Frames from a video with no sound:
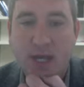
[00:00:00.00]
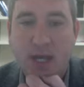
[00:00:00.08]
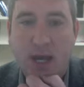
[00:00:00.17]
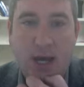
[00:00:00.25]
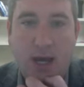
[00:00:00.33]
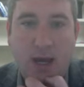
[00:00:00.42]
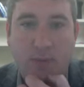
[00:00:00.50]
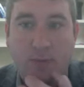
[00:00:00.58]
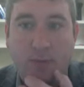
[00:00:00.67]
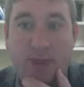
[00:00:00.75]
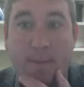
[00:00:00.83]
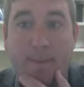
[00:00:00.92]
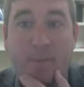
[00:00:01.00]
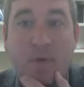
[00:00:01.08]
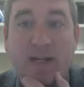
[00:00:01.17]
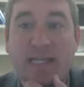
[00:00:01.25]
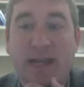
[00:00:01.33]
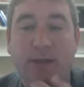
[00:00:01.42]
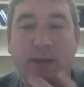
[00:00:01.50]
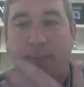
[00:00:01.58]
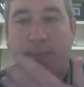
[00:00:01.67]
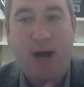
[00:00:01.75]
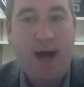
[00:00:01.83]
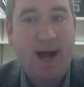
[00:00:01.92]
Well, with a rectangular
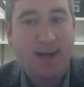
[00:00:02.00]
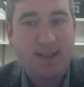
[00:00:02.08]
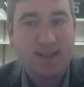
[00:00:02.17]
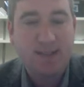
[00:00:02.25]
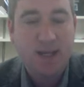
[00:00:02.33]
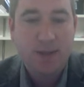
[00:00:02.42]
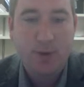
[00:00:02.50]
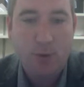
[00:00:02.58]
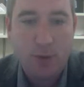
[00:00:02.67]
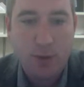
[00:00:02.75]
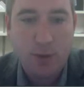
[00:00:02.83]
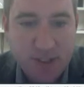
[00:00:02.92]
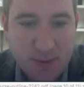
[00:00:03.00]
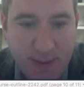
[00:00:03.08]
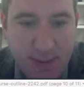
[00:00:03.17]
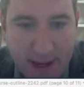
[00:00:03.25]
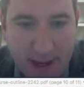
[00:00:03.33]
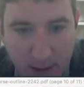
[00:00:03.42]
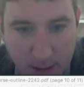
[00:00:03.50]
box, the order doesn't matter